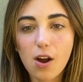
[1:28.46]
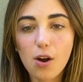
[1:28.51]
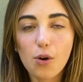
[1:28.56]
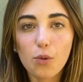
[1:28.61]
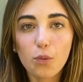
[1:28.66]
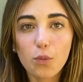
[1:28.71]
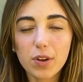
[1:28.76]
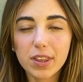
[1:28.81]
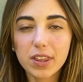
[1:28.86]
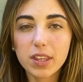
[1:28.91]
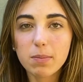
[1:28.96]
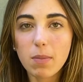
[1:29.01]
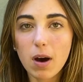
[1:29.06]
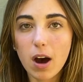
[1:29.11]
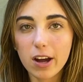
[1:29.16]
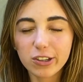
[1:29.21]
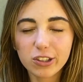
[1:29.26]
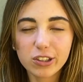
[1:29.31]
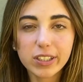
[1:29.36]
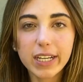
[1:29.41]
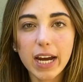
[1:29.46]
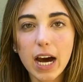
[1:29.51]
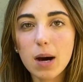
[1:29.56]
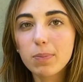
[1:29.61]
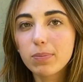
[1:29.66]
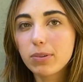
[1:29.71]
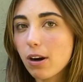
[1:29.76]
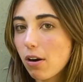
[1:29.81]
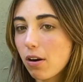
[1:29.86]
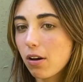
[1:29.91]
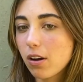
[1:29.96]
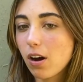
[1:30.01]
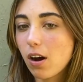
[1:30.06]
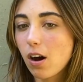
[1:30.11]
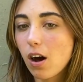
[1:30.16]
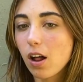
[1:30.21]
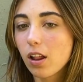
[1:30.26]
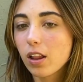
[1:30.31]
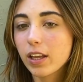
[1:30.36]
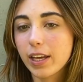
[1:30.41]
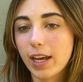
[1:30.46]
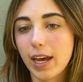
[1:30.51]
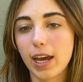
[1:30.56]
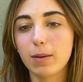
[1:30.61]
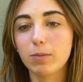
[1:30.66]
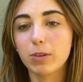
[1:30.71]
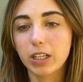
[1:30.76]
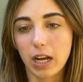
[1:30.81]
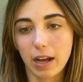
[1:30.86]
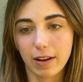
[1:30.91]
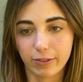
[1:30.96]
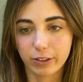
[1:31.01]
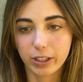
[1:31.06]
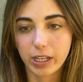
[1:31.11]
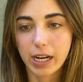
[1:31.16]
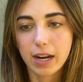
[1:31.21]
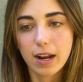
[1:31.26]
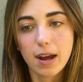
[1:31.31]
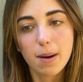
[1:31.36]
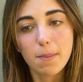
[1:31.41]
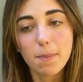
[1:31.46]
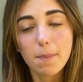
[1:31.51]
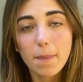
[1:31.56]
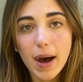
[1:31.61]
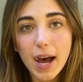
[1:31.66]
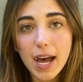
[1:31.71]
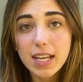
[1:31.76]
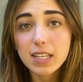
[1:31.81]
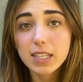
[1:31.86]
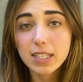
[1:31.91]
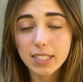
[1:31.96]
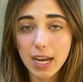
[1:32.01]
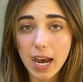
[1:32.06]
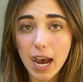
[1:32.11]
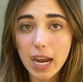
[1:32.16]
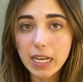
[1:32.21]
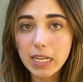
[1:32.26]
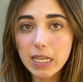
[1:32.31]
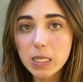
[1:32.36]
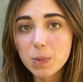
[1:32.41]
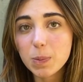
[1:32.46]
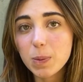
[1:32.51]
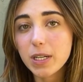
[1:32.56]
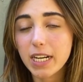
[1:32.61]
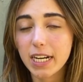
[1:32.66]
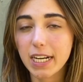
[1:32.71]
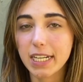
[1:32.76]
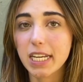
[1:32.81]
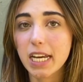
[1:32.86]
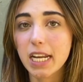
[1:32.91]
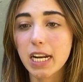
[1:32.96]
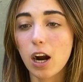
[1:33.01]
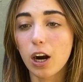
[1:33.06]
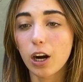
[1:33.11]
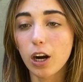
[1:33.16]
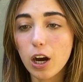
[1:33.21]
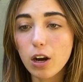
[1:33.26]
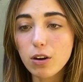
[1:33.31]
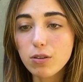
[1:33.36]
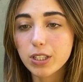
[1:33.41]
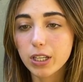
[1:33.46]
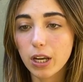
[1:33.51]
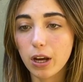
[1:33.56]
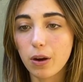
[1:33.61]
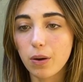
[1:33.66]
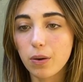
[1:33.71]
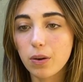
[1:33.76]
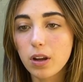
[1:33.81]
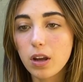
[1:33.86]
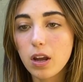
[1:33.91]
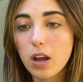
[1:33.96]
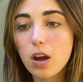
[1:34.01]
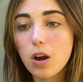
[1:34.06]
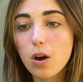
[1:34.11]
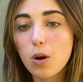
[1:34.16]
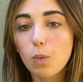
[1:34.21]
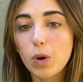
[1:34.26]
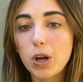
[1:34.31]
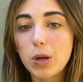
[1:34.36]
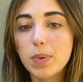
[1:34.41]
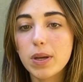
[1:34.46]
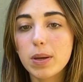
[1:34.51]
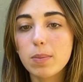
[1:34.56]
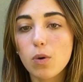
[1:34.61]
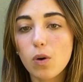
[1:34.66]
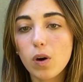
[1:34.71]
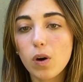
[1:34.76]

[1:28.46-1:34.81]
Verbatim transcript: With the Montreal Protocol came recovery, but scientists predicted our ozone would be more